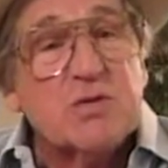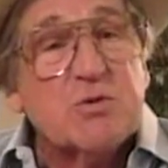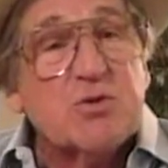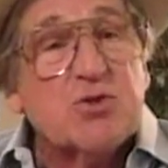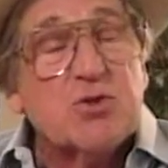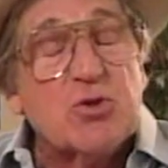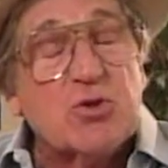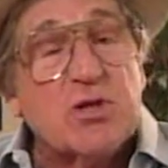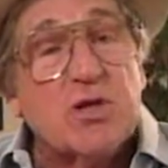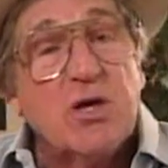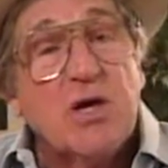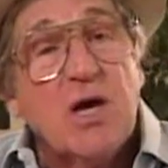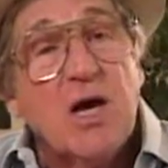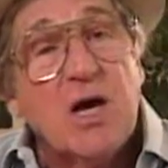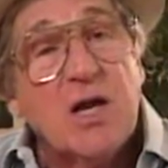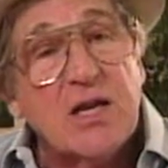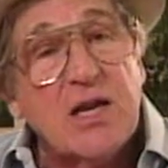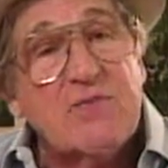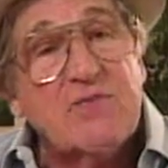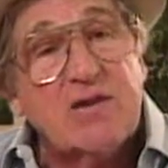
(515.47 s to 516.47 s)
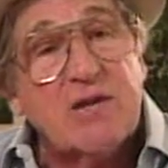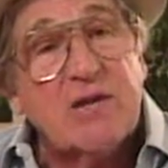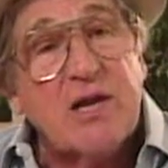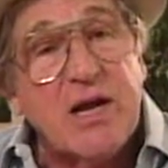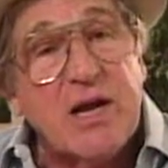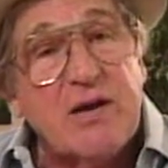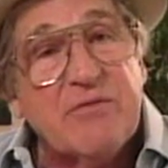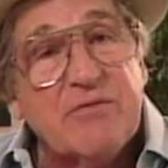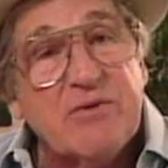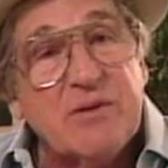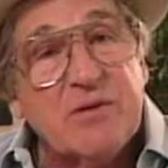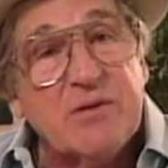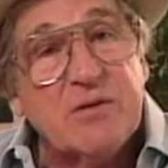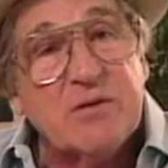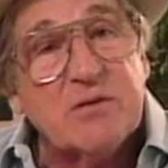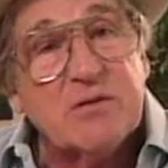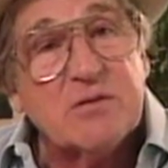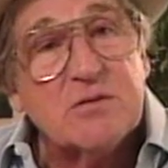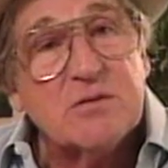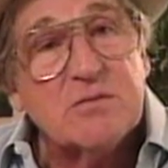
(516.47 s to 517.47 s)
so it took 11 and a half
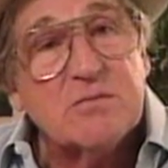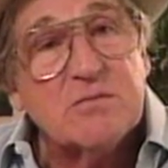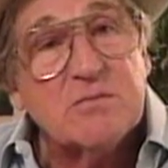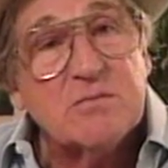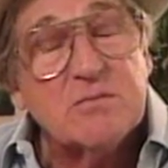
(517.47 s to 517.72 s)
years.